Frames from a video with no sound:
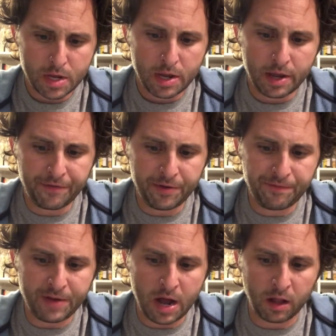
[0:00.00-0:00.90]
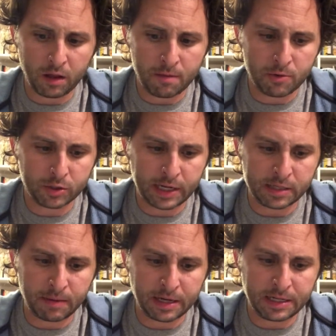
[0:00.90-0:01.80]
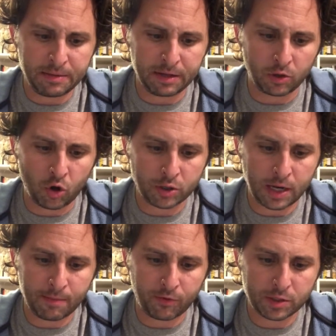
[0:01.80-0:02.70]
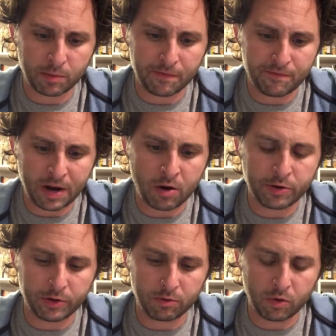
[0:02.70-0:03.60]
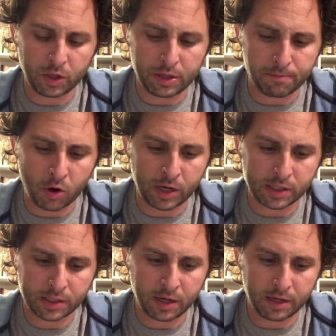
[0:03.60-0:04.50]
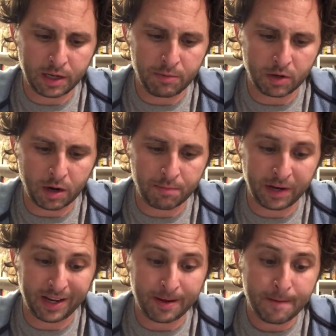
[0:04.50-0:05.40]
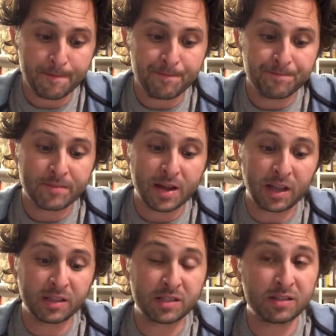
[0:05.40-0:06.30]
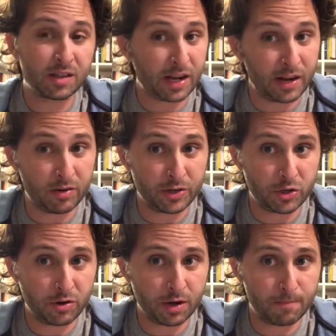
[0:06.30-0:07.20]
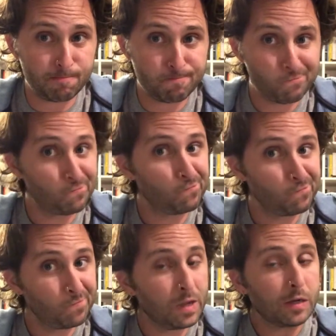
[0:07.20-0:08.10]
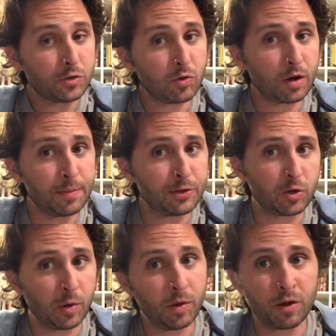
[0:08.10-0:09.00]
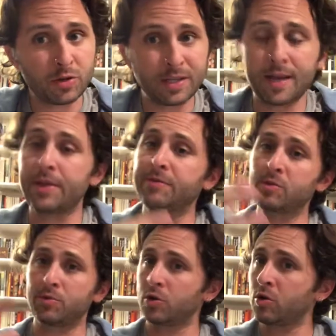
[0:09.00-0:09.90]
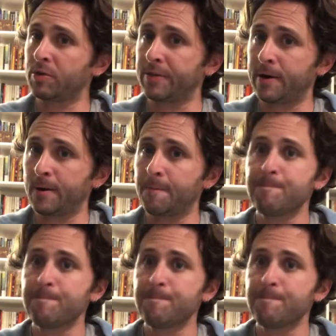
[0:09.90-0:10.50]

If you fell on most days, it might indeed be a long time before someone found you, only the burning sun to keep you company, at least until the coyotes showed up. That's strong imagery. We understand that if someone's hurt there,